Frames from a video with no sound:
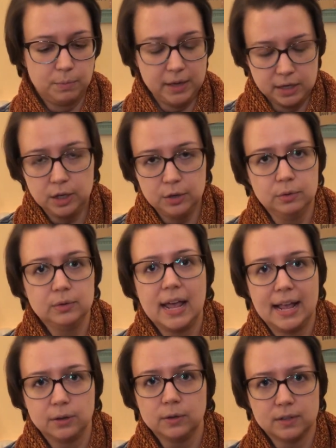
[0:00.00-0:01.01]
be cute
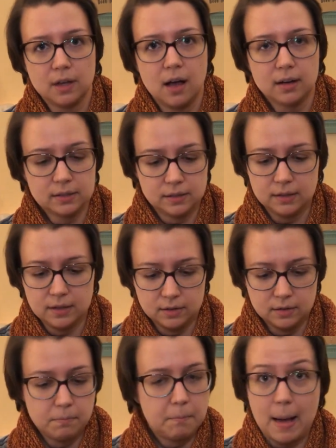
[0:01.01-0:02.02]
ankle socks.
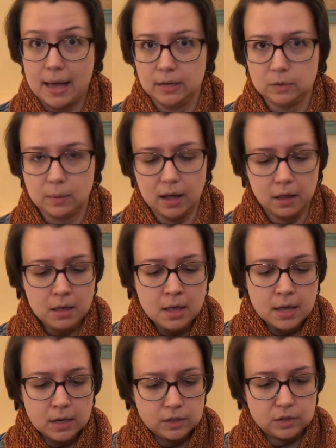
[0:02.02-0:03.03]
Might as well.
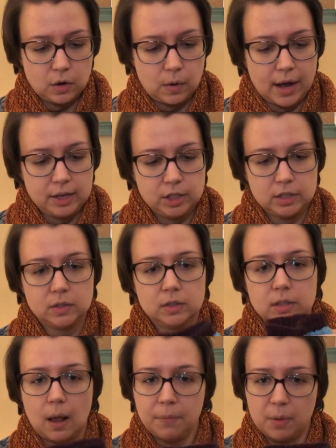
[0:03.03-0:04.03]
So I just
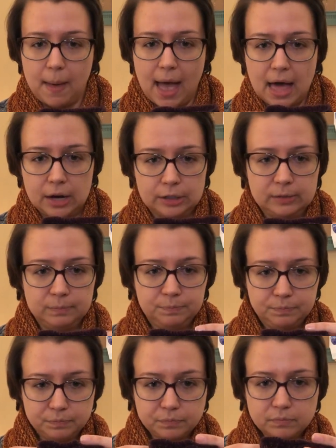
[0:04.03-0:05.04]
stopped the pattern
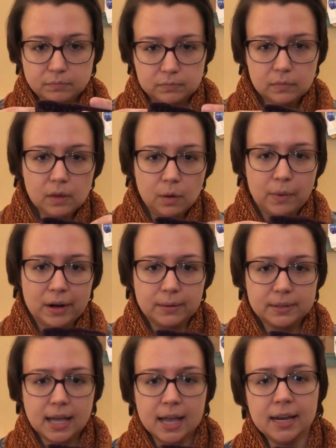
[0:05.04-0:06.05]
when it
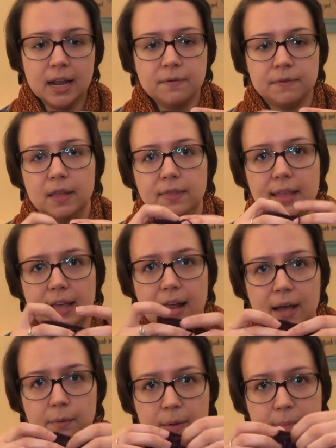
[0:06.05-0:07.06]
was high enough, and then
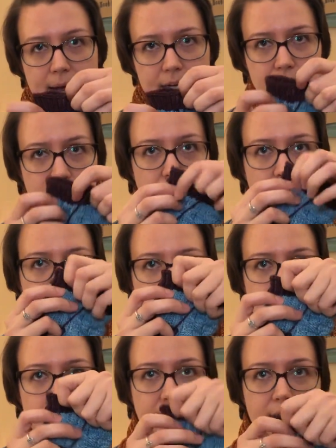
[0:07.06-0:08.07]
I went back to
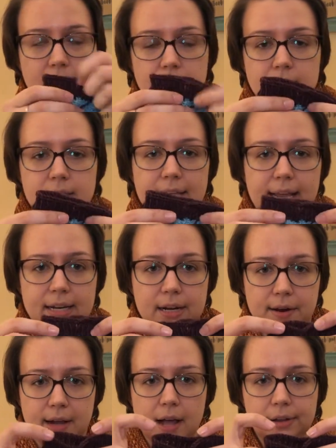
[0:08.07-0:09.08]
the
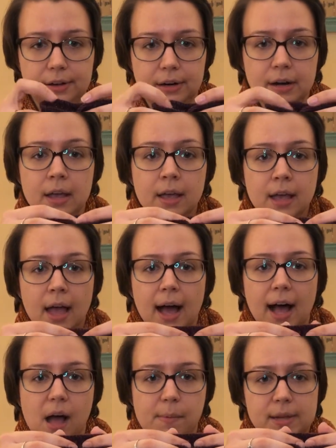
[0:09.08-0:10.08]
secondary color,
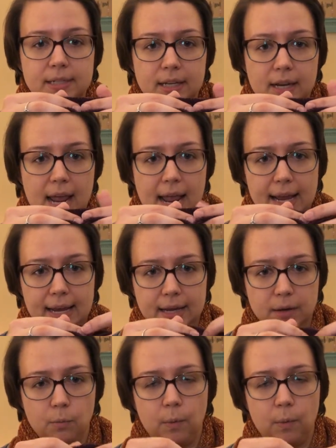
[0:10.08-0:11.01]
and did a